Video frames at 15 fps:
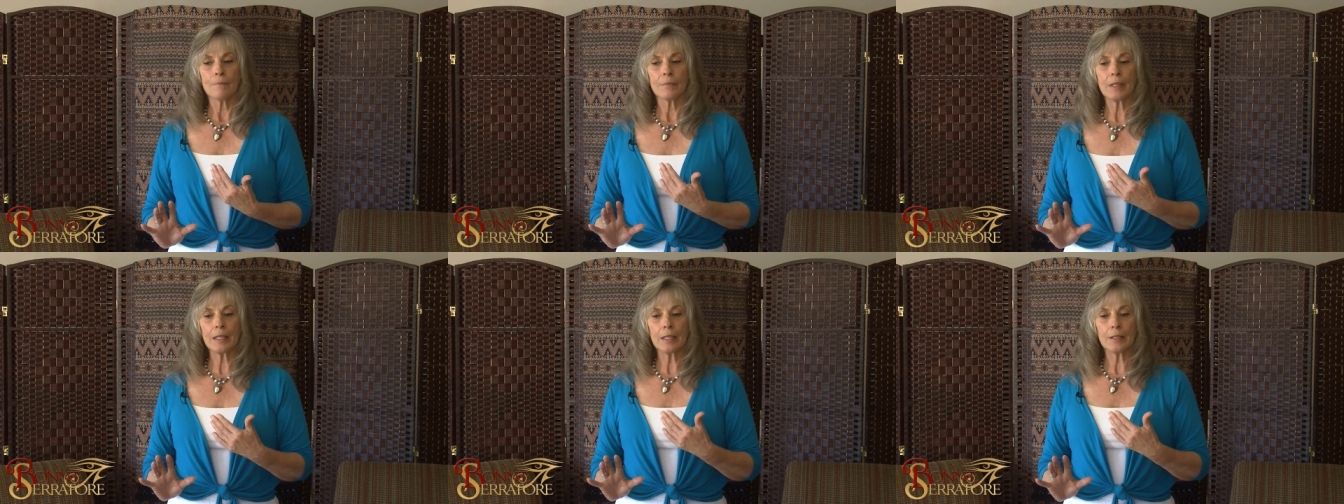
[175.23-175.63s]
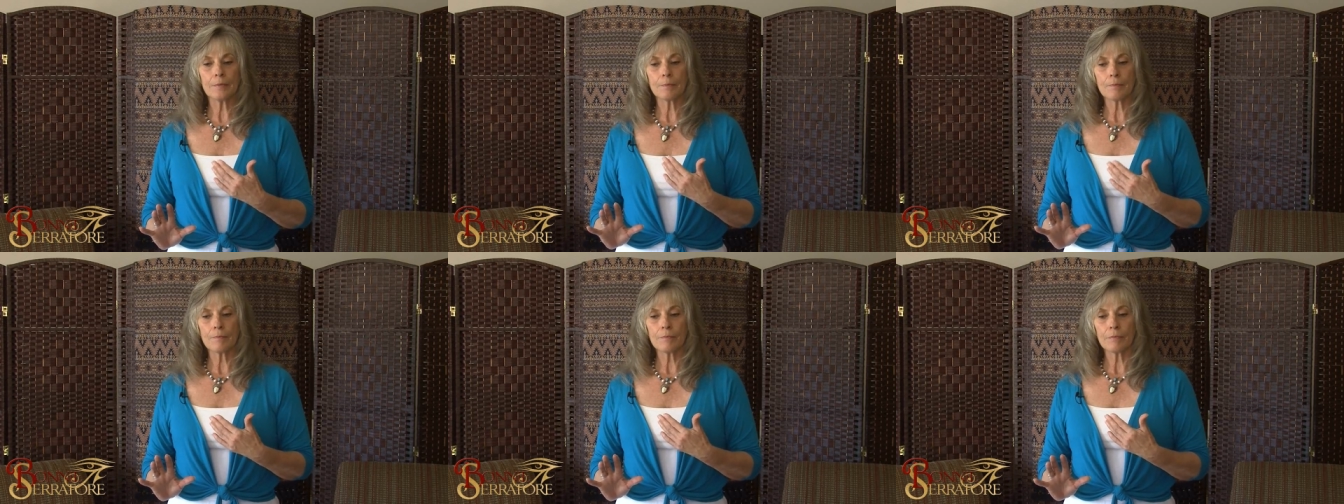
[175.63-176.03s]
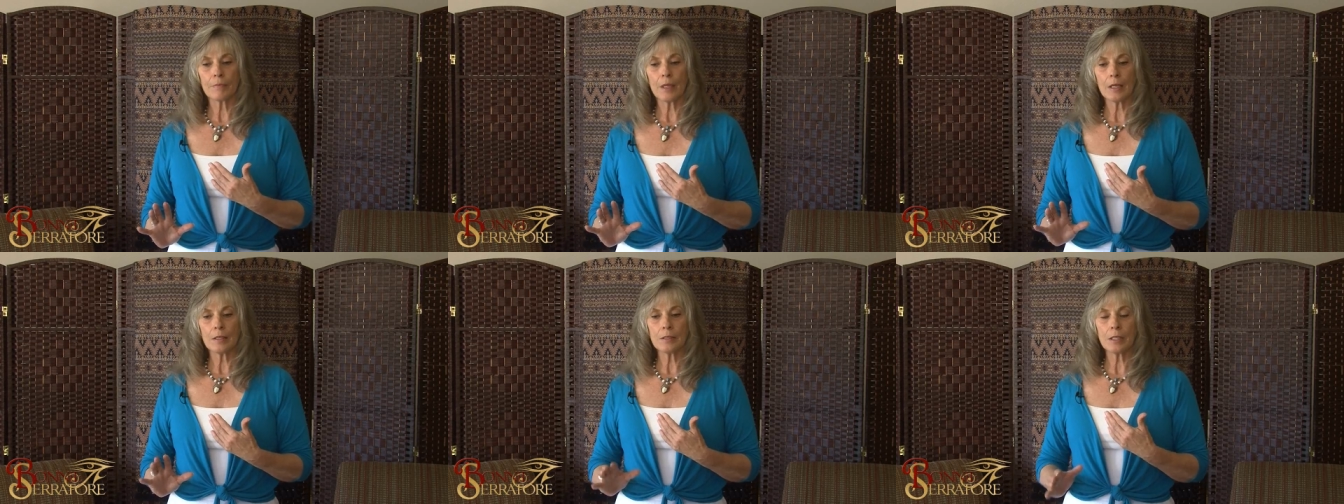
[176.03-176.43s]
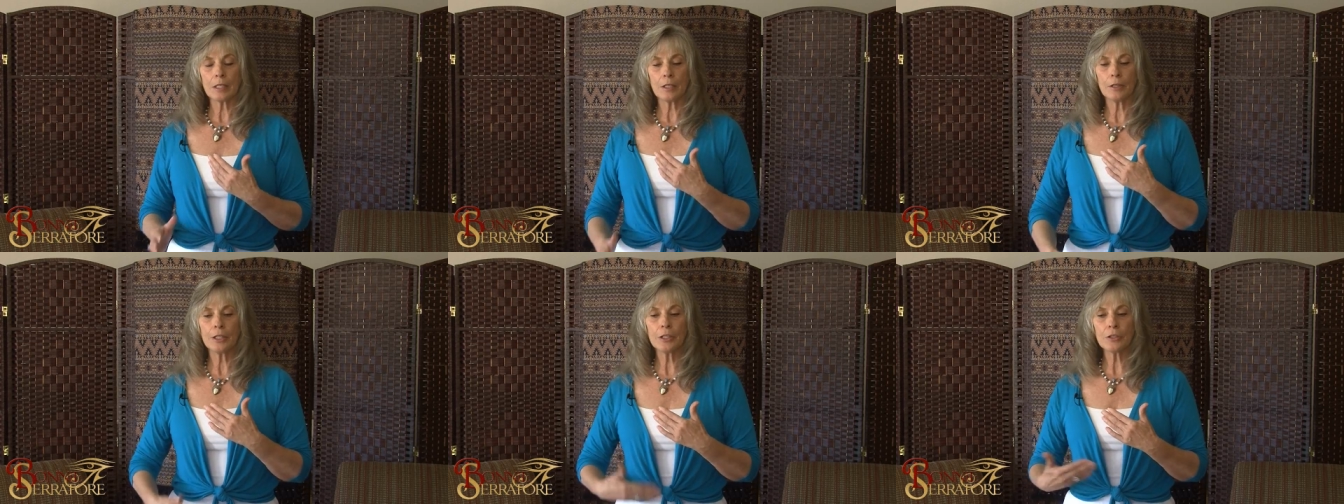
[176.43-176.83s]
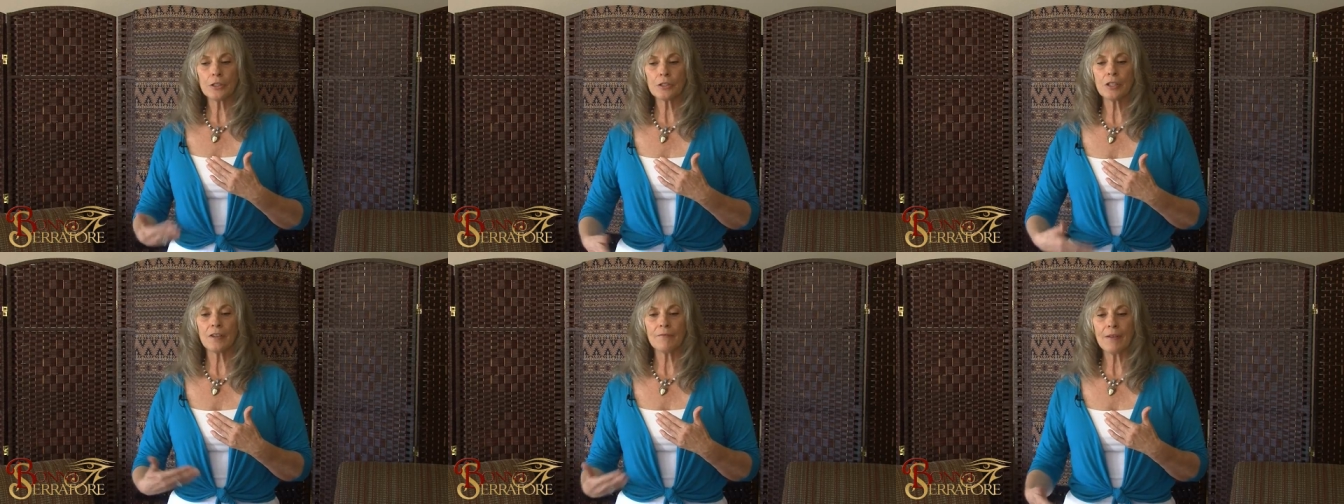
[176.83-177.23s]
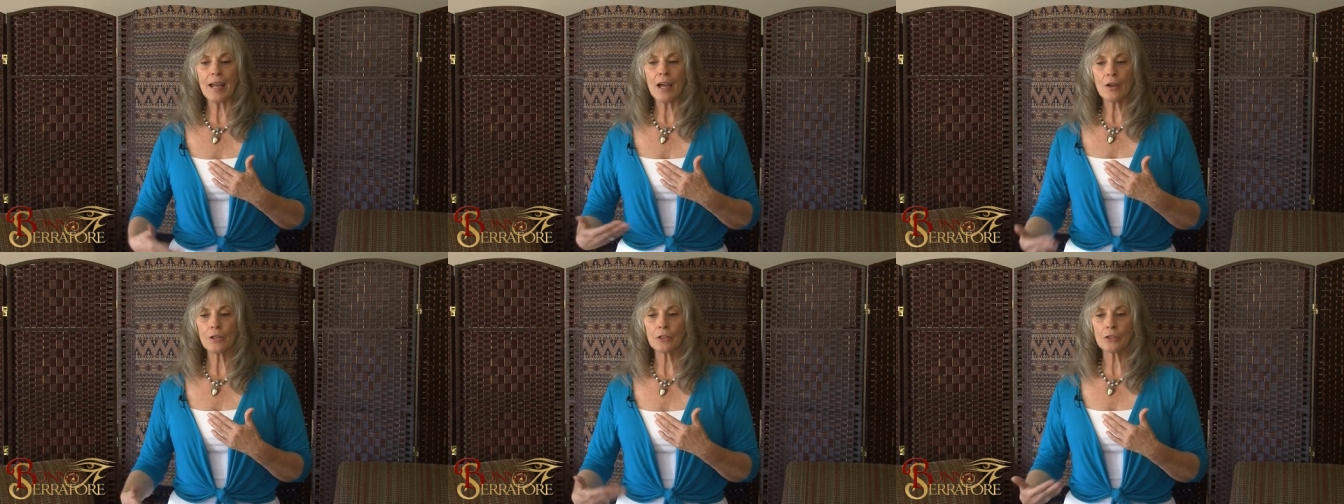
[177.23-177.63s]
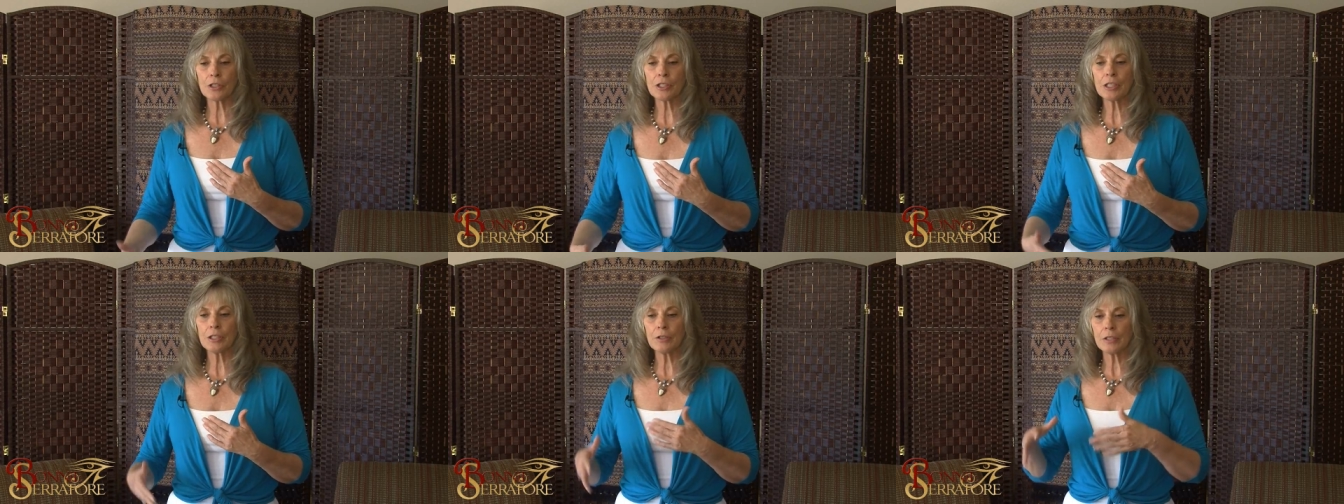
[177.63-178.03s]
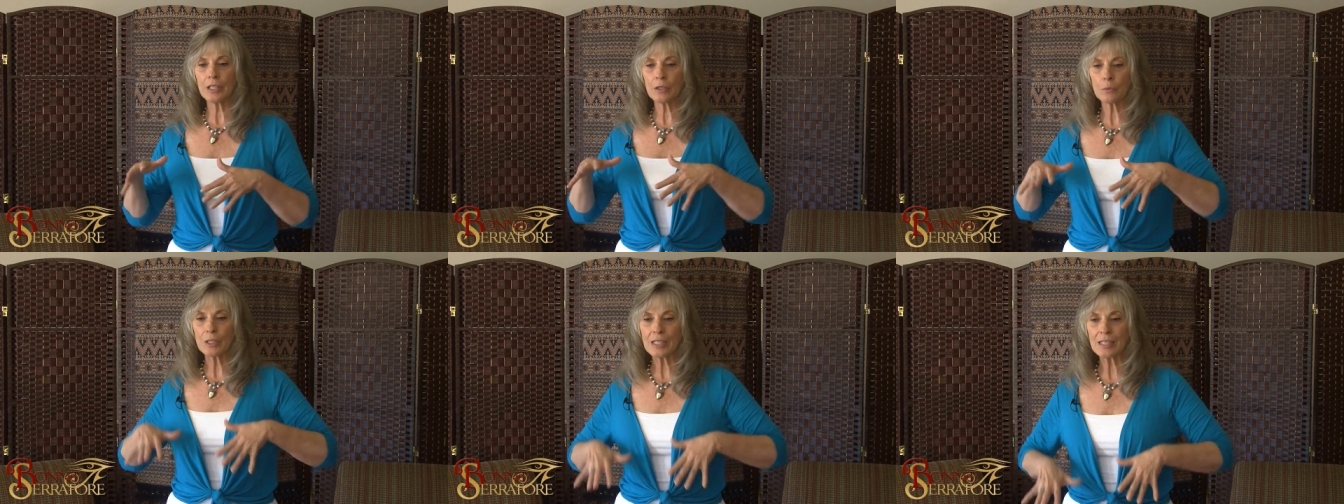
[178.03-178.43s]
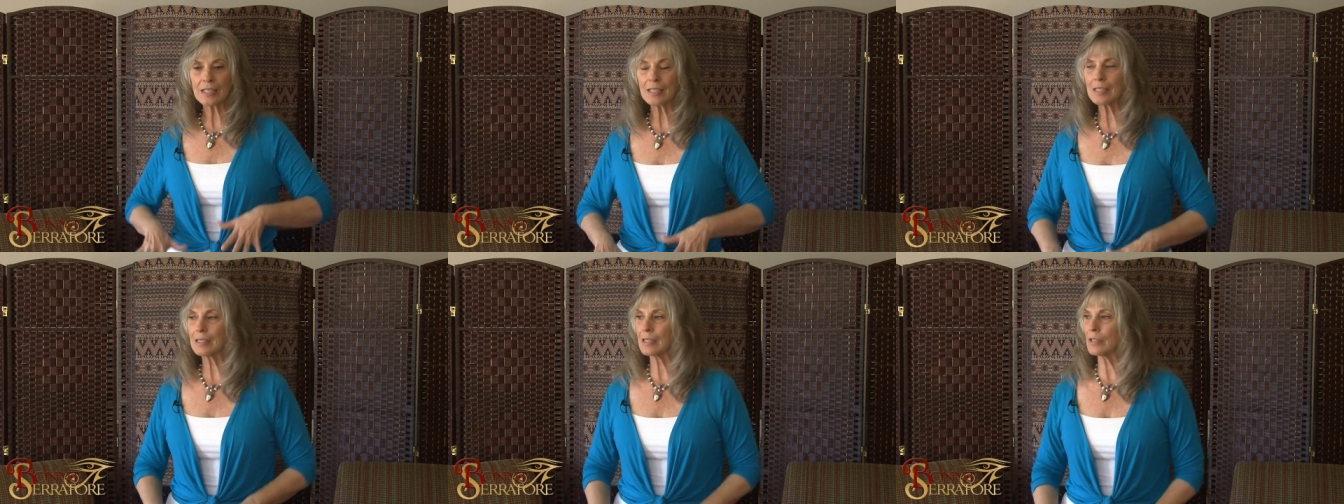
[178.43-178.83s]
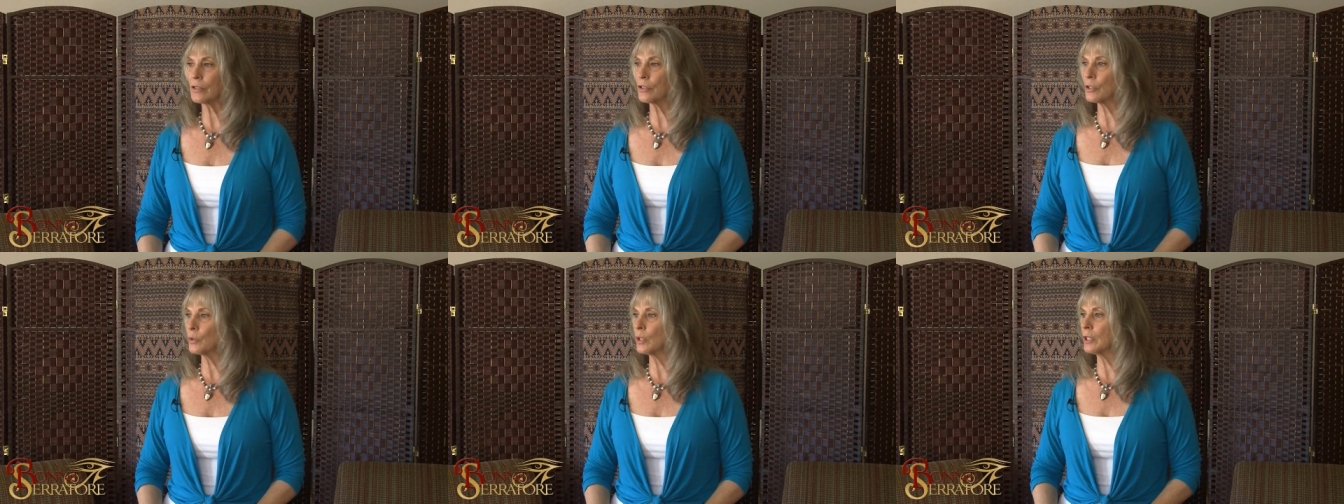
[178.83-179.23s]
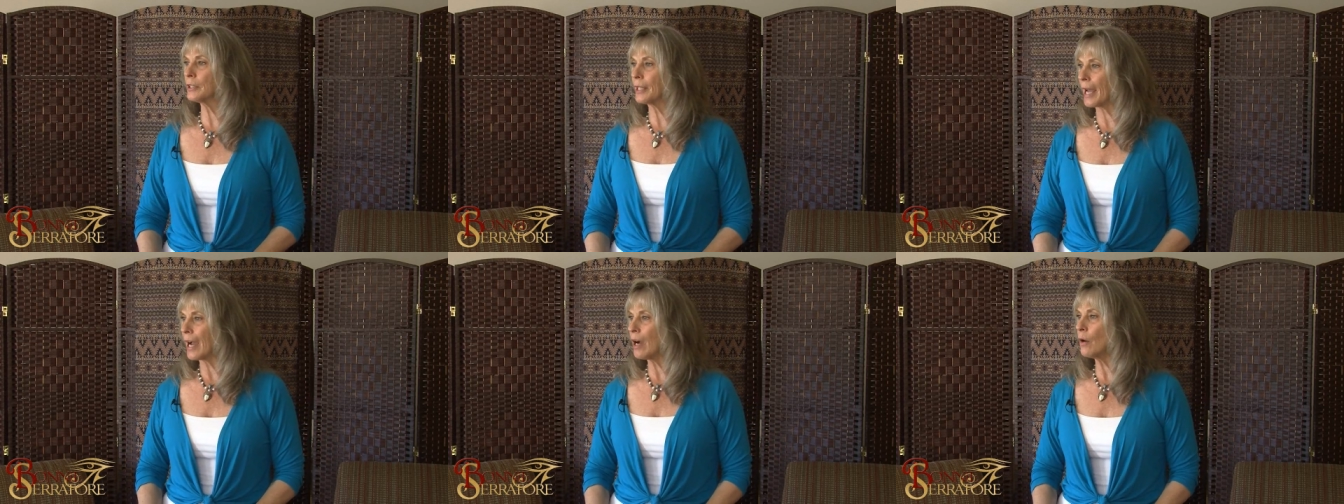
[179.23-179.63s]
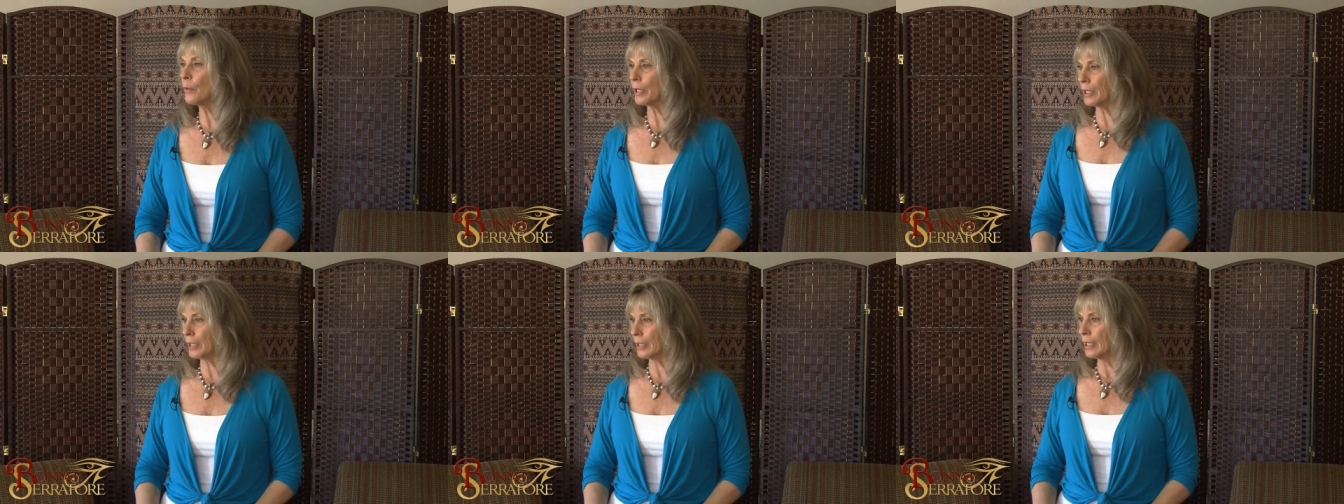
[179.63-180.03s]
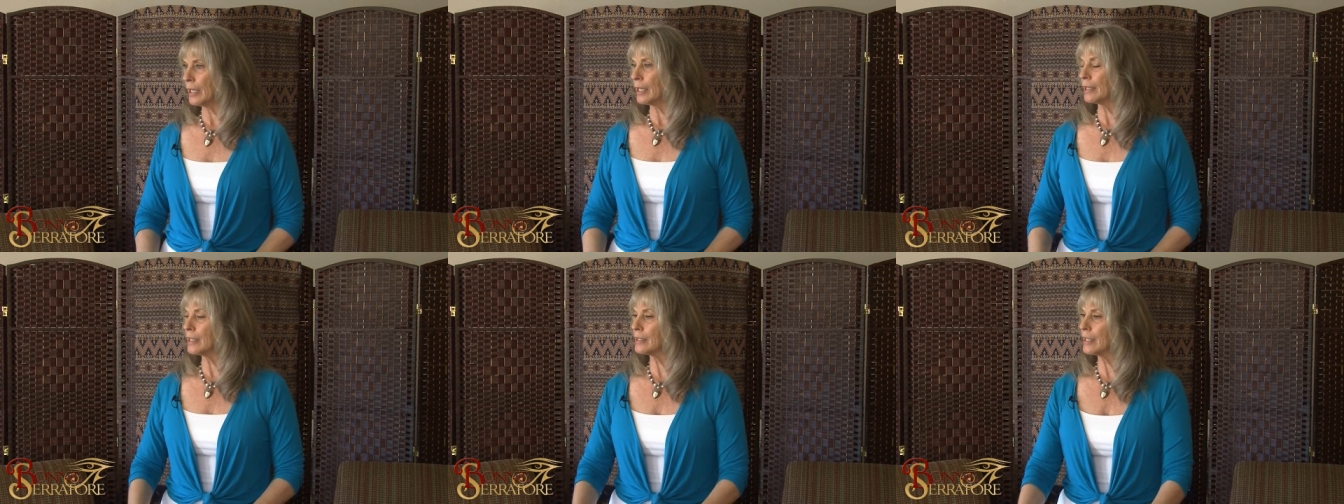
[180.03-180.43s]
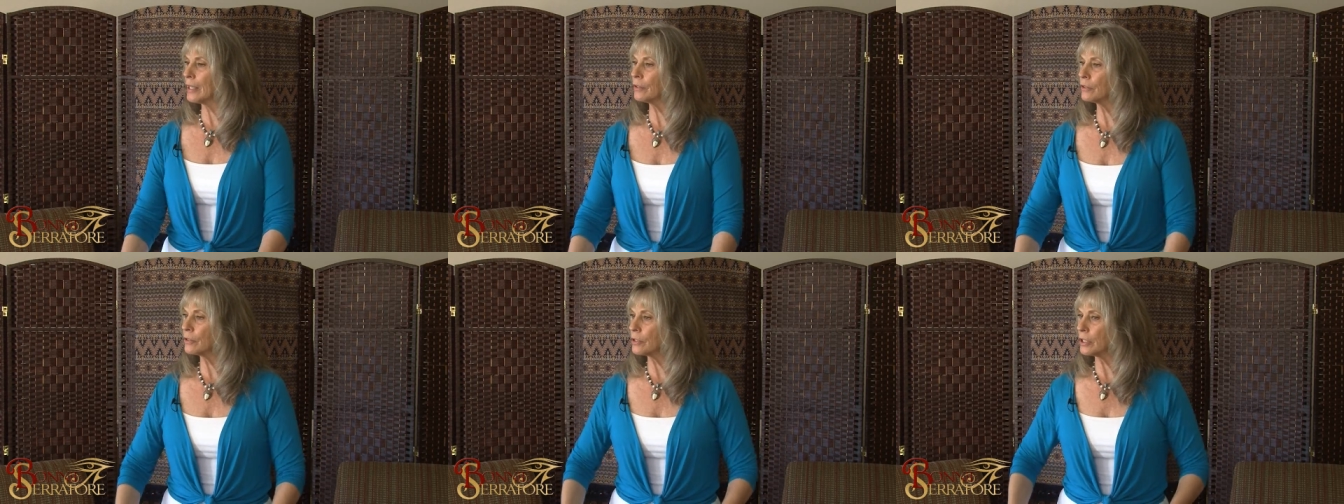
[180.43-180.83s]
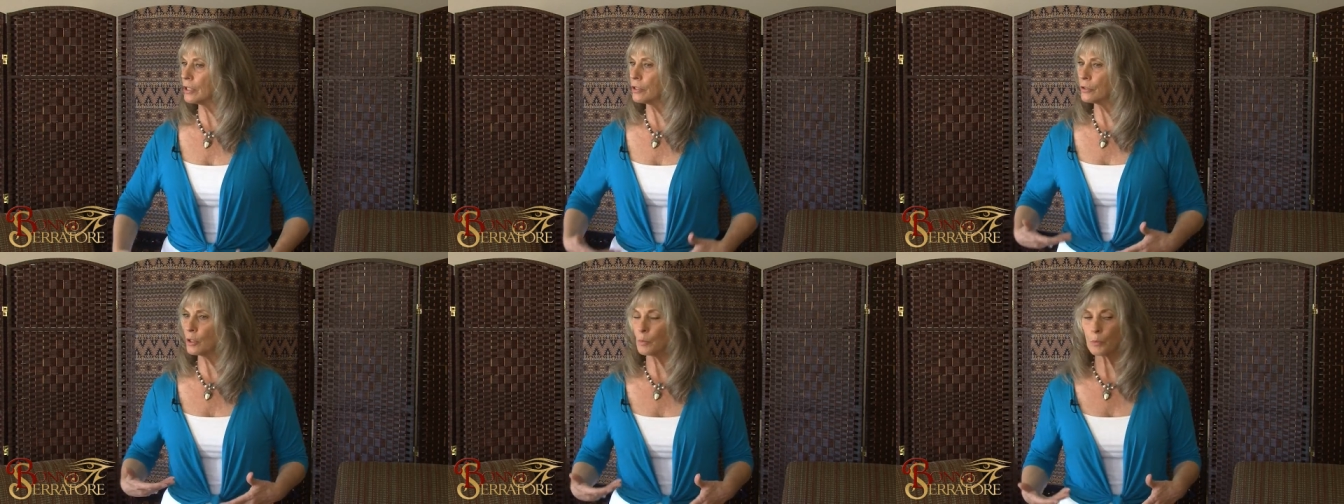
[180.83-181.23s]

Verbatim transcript: then to clear stuff out, you're still in resistance to allowing these energies to